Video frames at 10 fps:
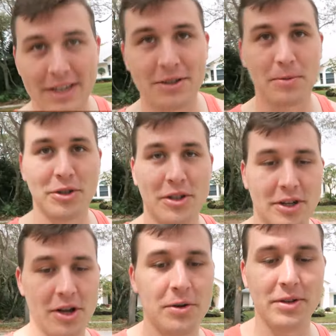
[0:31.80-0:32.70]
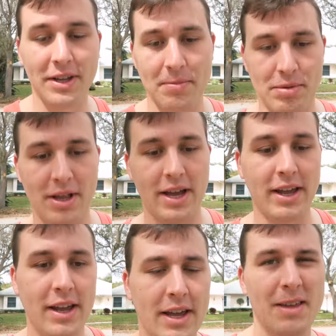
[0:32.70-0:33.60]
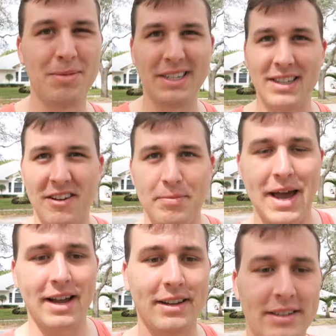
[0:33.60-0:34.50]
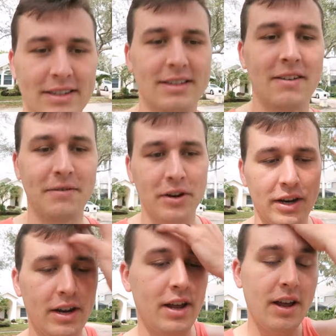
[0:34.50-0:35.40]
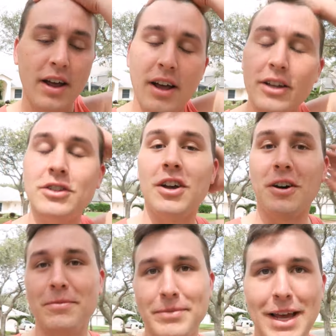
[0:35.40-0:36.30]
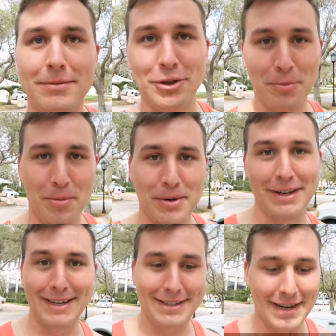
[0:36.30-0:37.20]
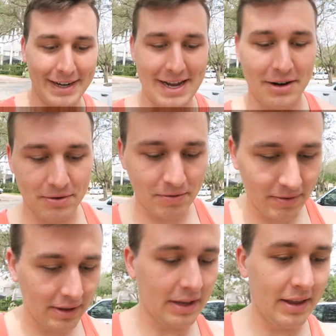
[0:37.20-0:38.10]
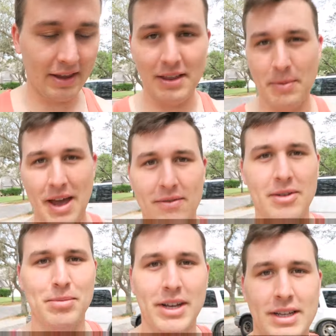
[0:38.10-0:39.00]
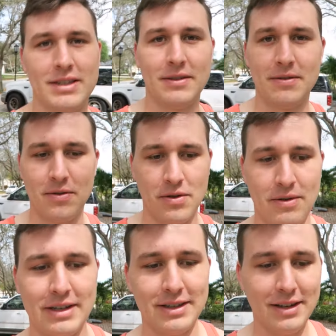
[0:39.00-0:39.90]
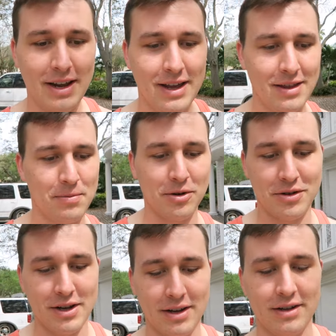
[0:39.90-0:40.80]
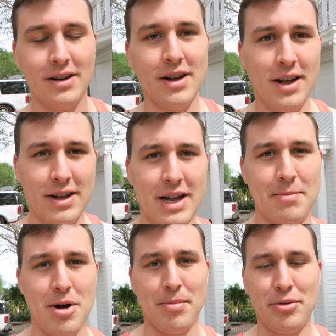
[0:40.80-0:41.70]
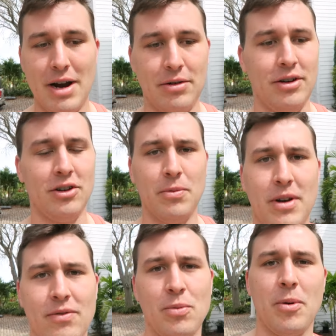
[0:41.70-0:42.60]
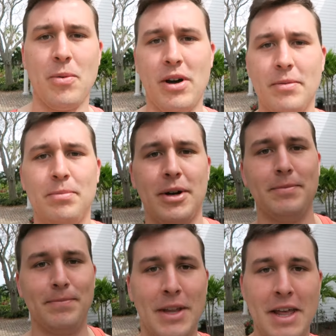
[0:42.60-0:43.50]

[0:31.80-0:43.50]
Yeah, so we're just gonna go see him play. He plays left back because he's left-footed. So yeah, should be pretty exciting. I don't really think that we have any plans for the rest of the day. I think we're just gonna kind of bop around and do whatever we want, but